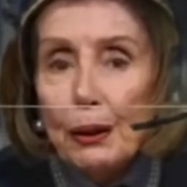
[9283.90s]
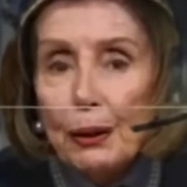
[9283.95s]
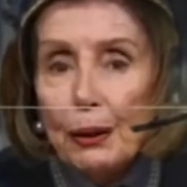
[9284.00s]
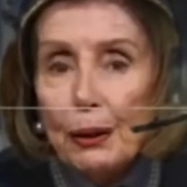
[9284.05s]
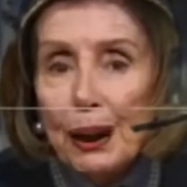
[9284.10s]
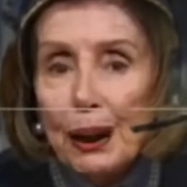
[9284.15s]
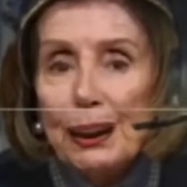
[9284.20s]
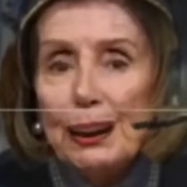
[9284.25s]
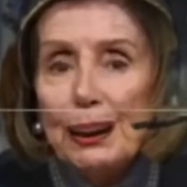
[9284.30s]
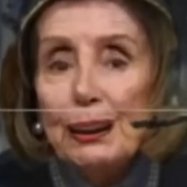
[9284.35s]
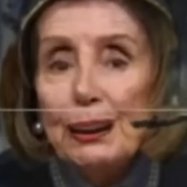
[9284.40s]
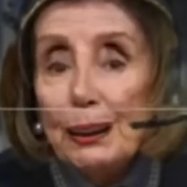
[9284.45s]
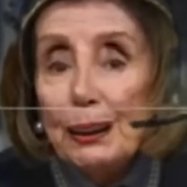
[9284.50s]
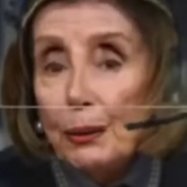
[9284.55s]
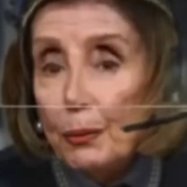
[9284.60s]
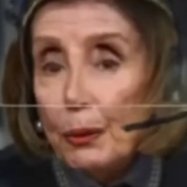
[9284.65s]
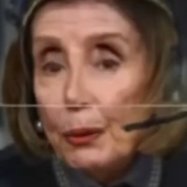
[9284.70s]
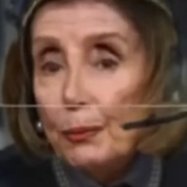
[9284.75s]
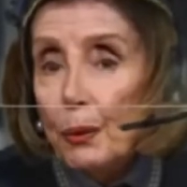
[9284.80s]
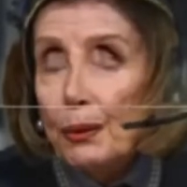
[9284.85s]
I needed to spend
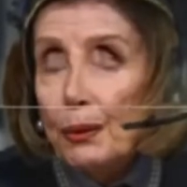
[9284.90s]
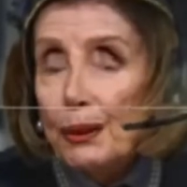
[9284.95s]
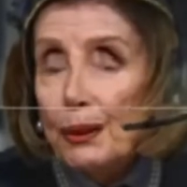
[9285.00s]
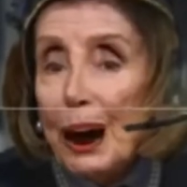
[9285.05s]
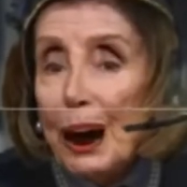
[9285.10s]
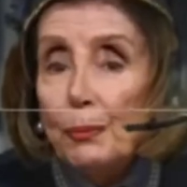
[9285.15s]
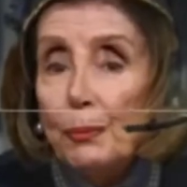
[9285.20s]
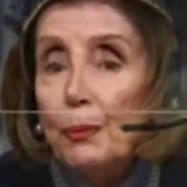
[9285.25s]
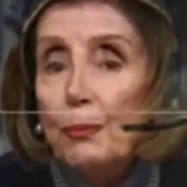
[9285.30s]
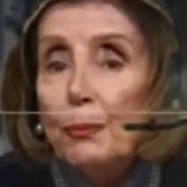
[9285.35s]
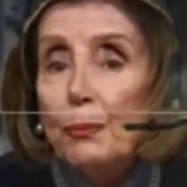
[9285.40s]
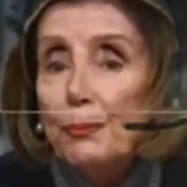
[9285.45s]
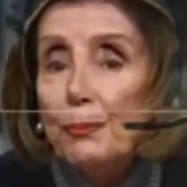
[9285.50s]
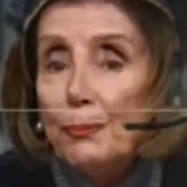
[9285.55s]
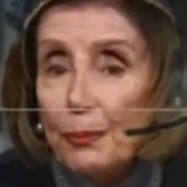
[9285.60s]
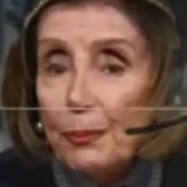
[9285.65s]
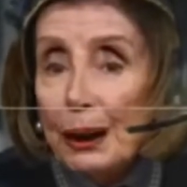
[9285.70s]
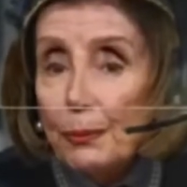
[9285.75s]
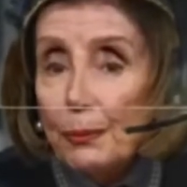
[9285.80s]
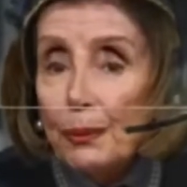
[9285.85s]
more time with my
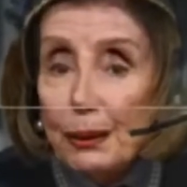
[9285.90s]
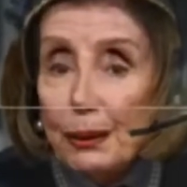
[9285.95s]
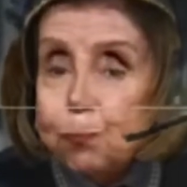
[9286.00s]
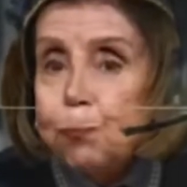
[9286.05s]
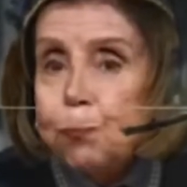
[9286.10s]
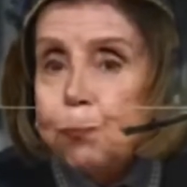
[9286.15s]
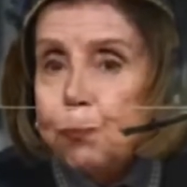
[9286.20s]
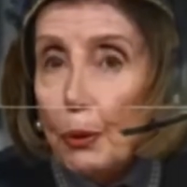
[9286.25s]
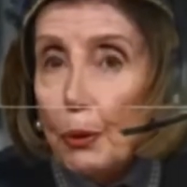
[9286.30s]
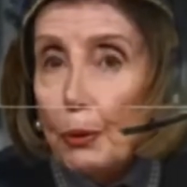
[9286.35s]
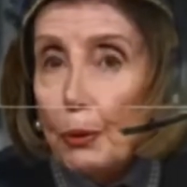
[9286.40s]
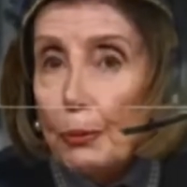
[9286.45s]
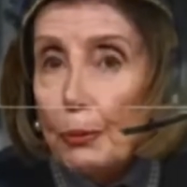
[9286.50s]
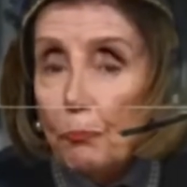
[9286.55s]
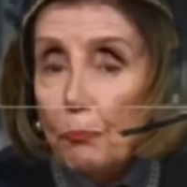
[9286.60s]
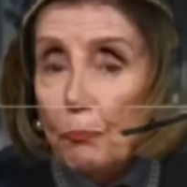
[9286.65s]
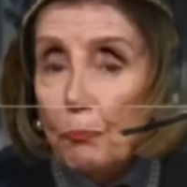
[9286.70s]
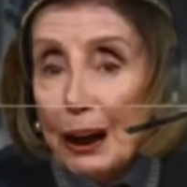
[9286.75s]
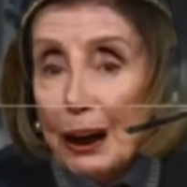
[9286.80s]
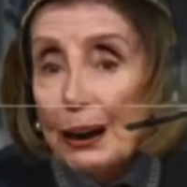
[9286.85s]
family.
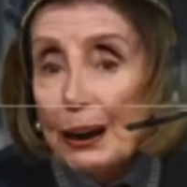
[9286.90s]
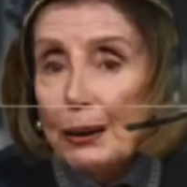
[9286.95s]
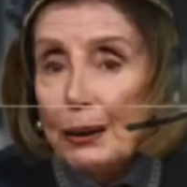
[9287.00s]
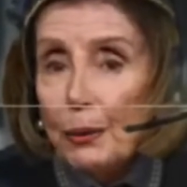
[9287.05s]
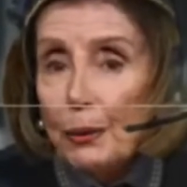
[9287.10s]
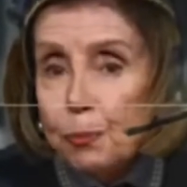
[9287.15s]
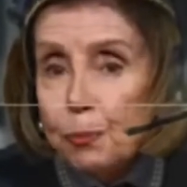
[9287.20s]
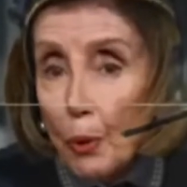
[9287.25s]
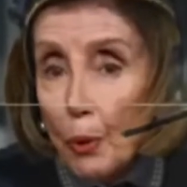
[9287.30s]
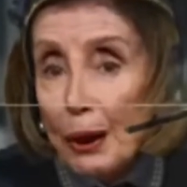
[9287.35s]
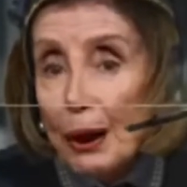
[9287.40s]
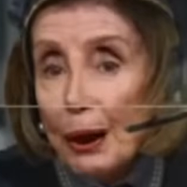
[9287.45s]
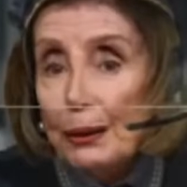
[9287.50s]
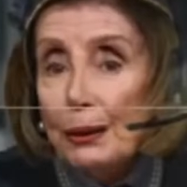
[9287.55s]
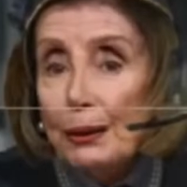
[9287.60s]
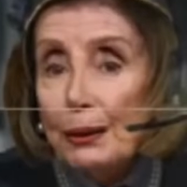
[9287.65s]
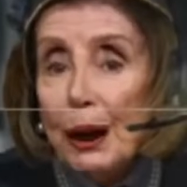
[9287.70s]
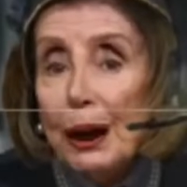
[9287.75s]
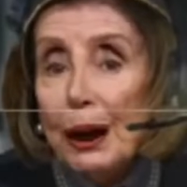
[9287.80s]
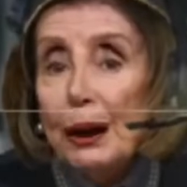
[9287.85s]
That's why I
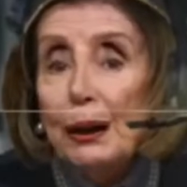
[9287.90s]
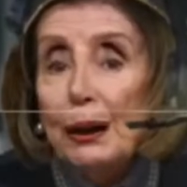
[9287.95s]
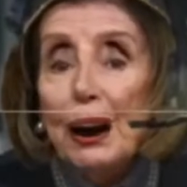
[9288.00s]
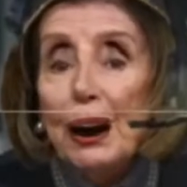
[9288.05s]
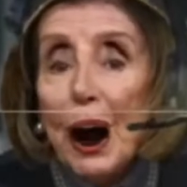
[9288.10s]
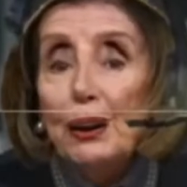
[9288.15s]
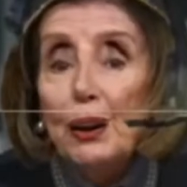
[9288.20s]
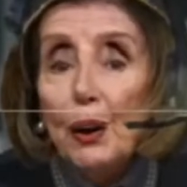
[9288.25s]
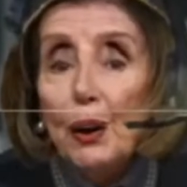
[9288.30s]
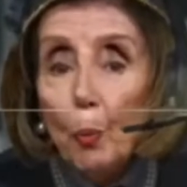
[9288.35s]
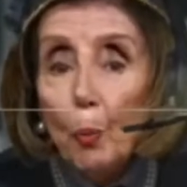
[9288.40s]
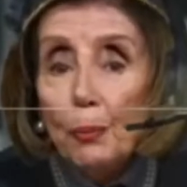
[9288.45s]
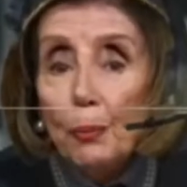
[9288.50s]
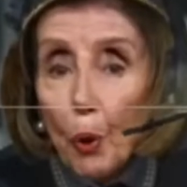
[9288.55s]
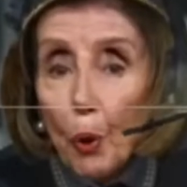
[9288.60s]
decided not to run.